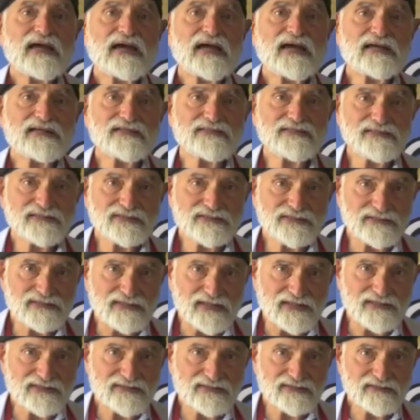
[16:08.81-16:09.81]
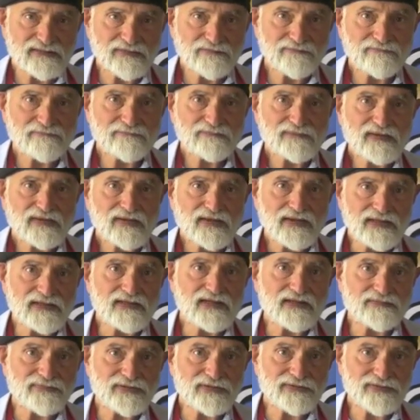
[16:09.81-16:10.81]
and success
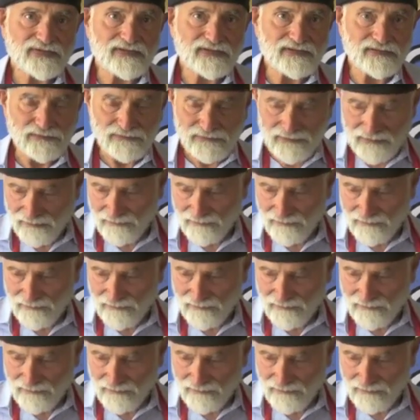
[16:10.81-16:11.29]
in everything you